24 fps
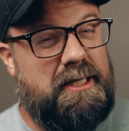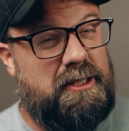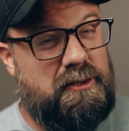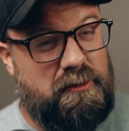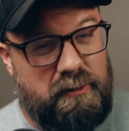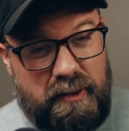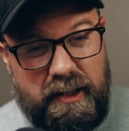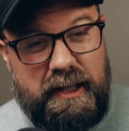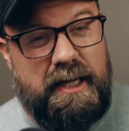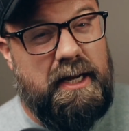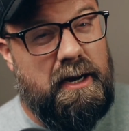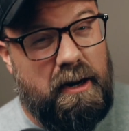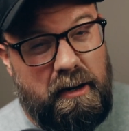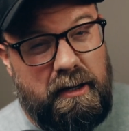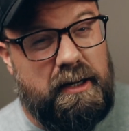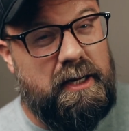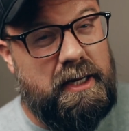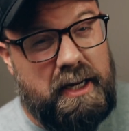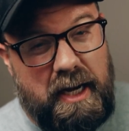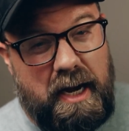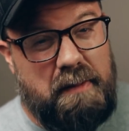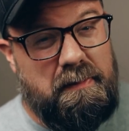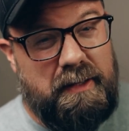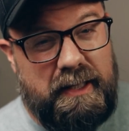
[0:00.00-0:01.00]
is really hard
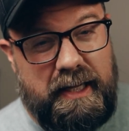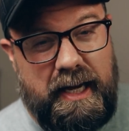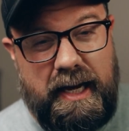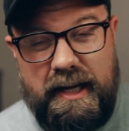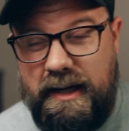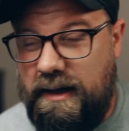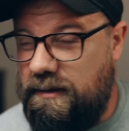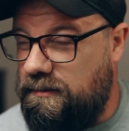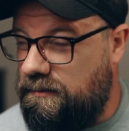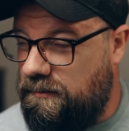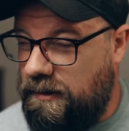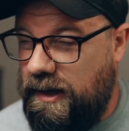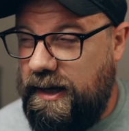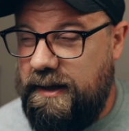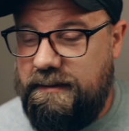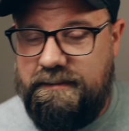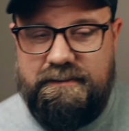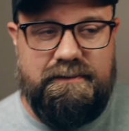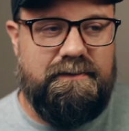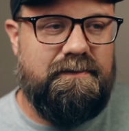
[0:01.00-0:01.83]
and complicated, right?